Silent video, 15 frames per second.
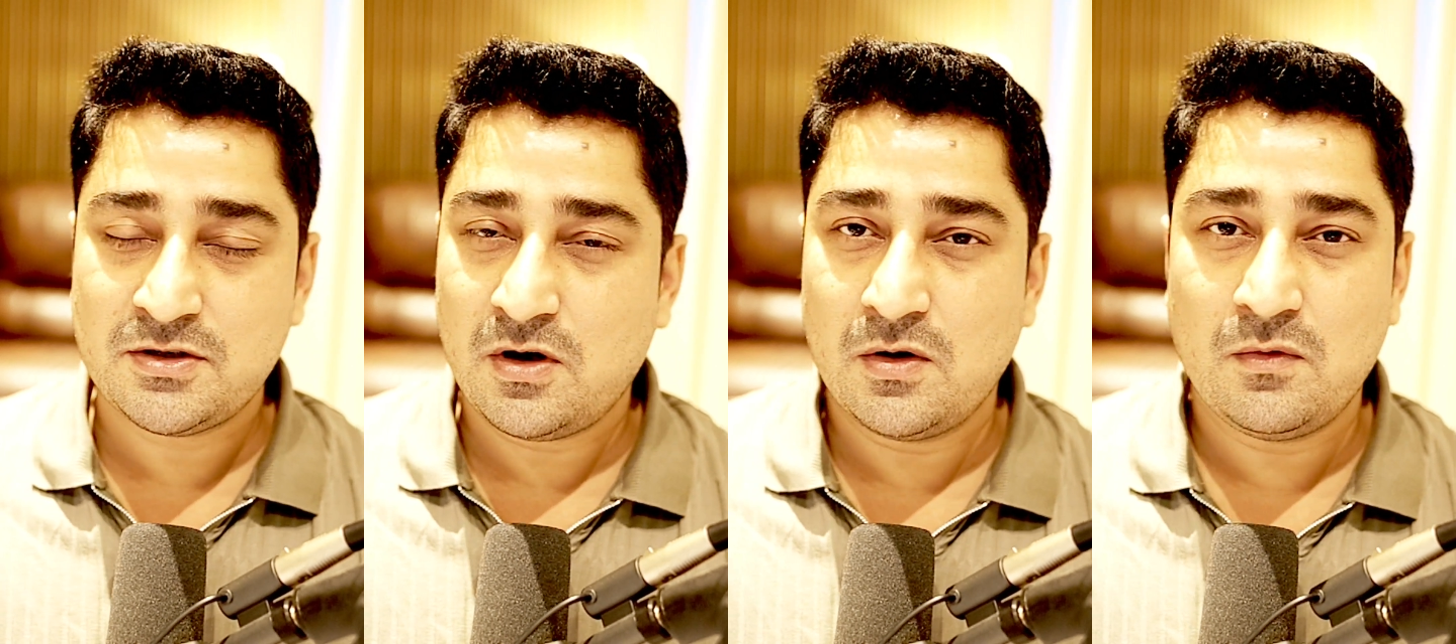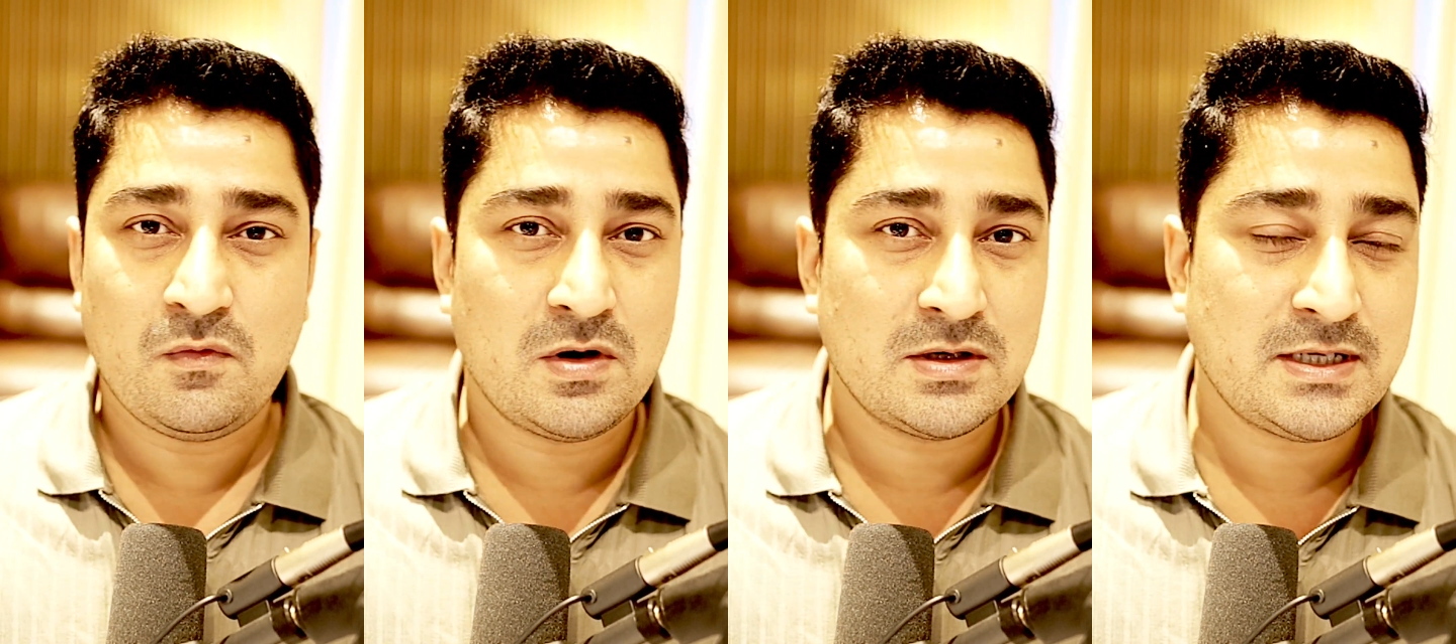or
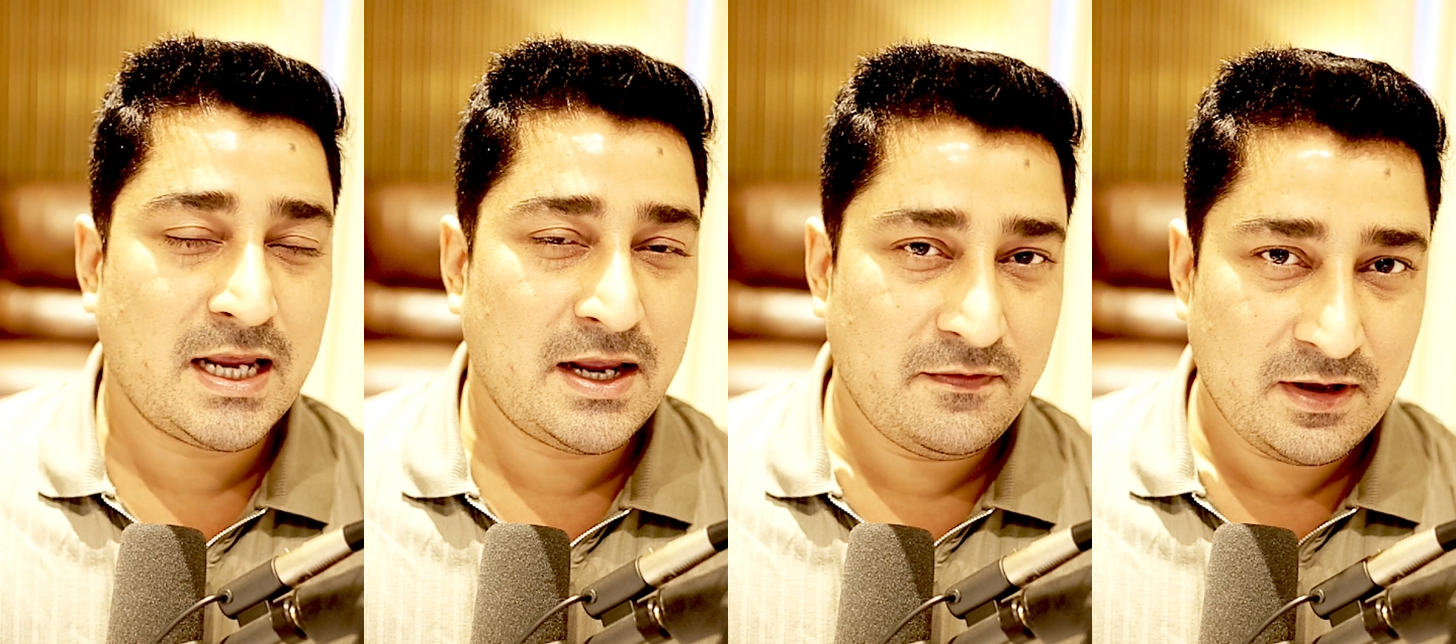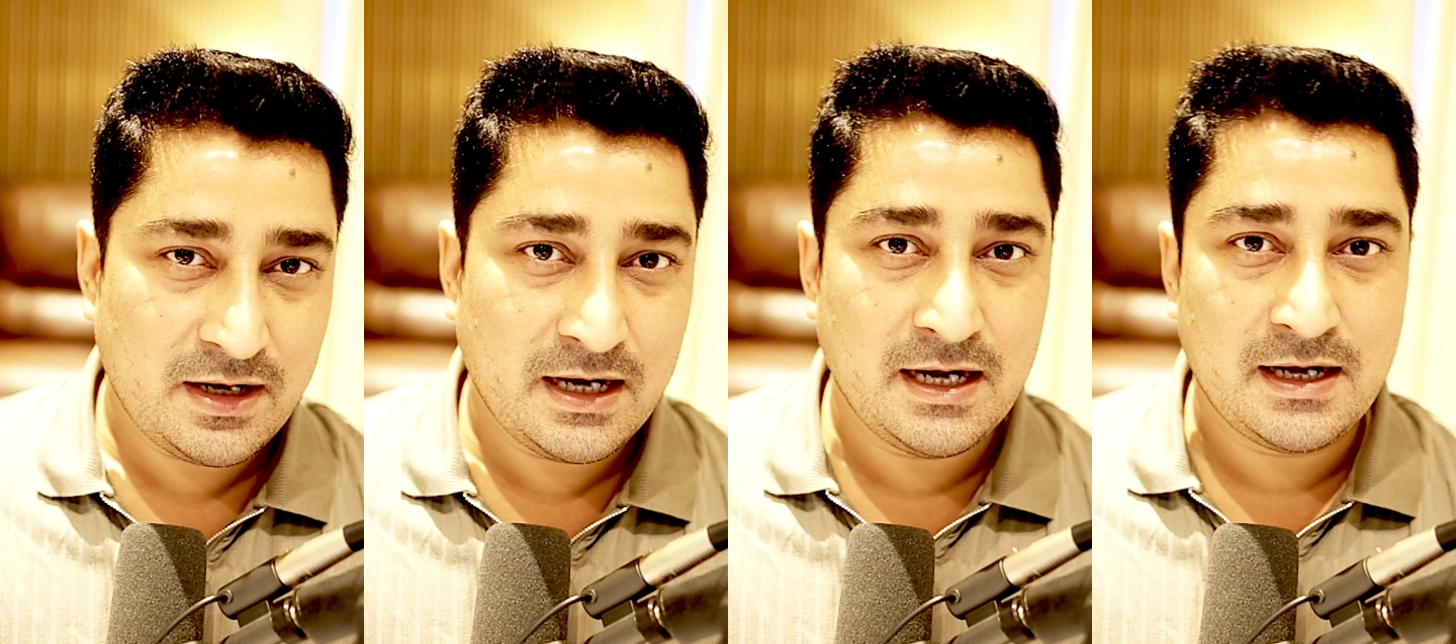
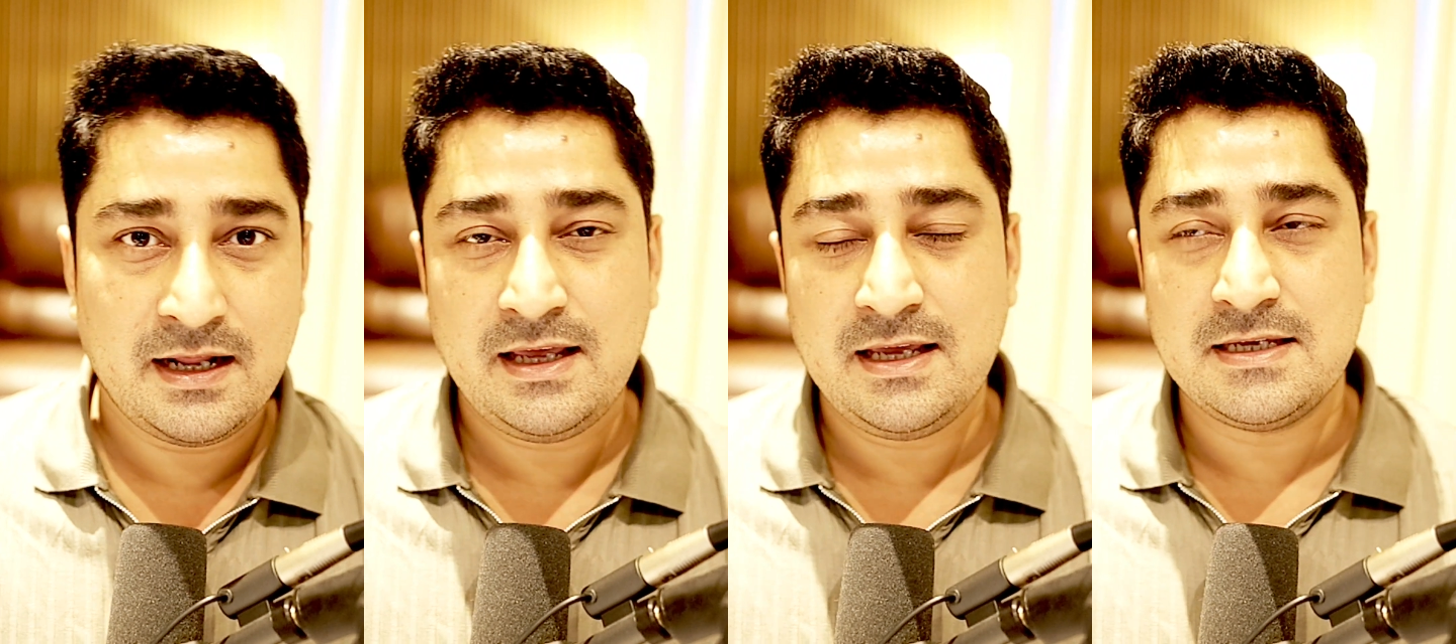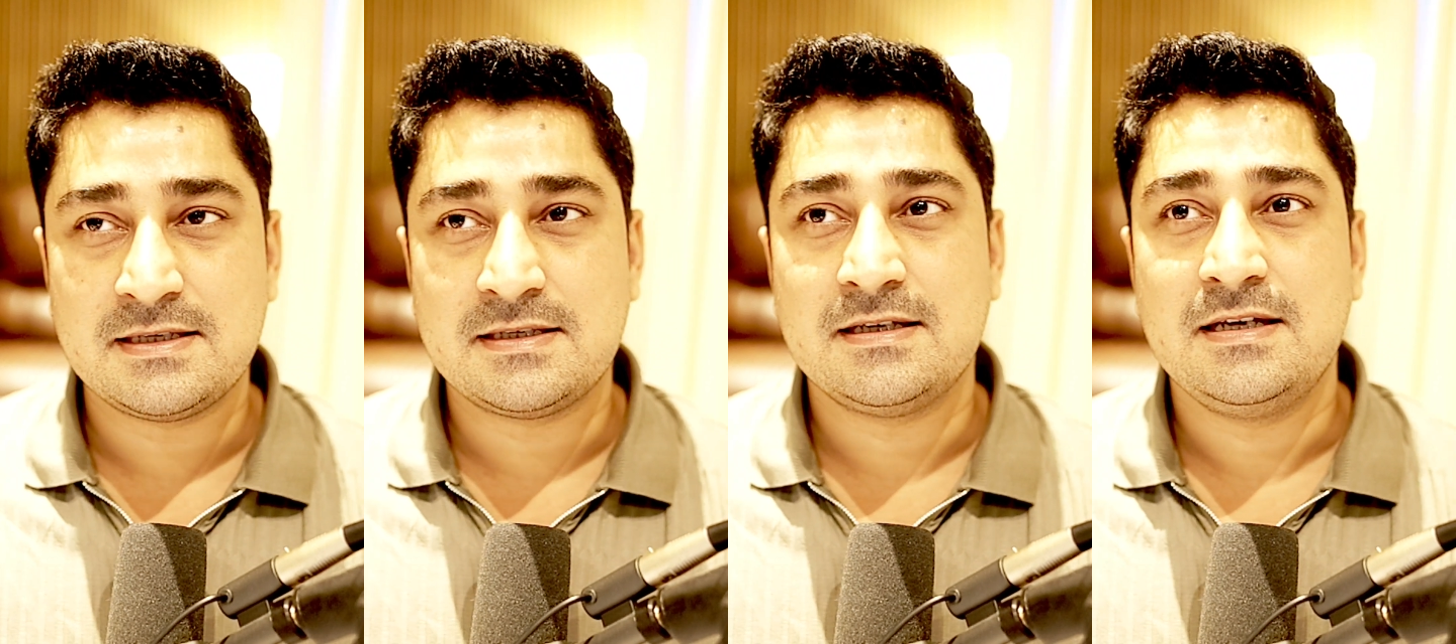whatever it
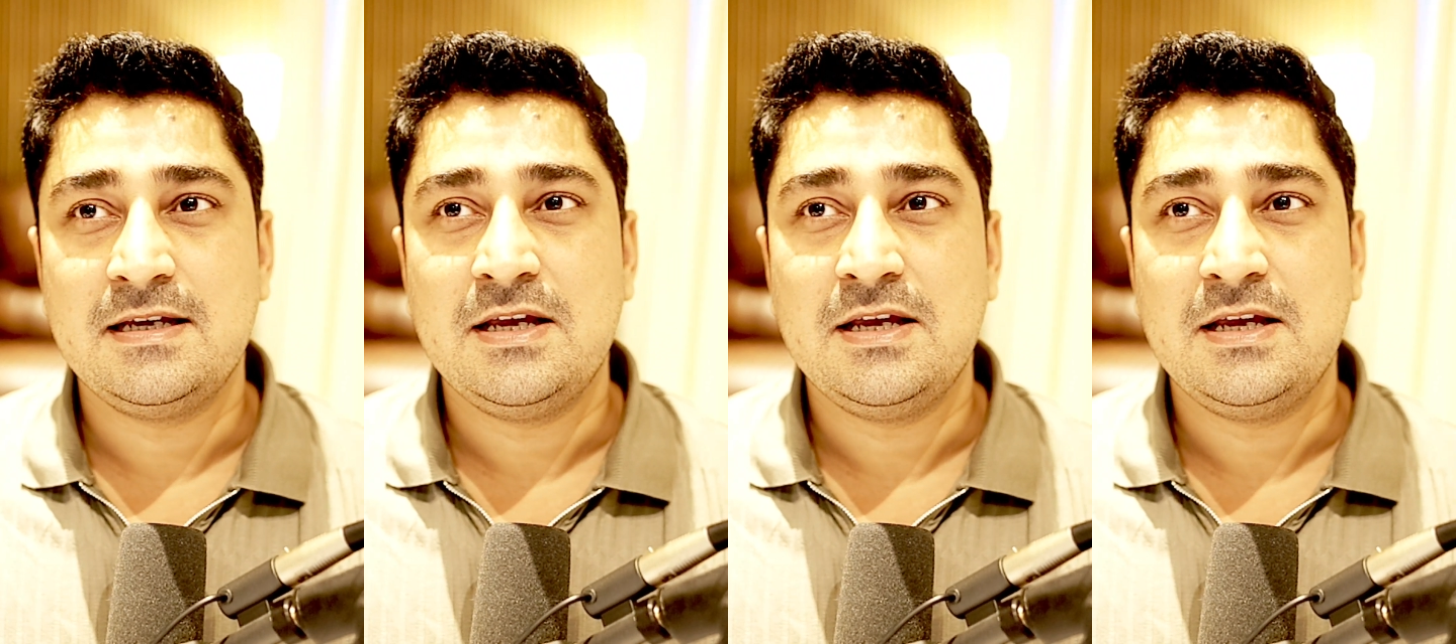is,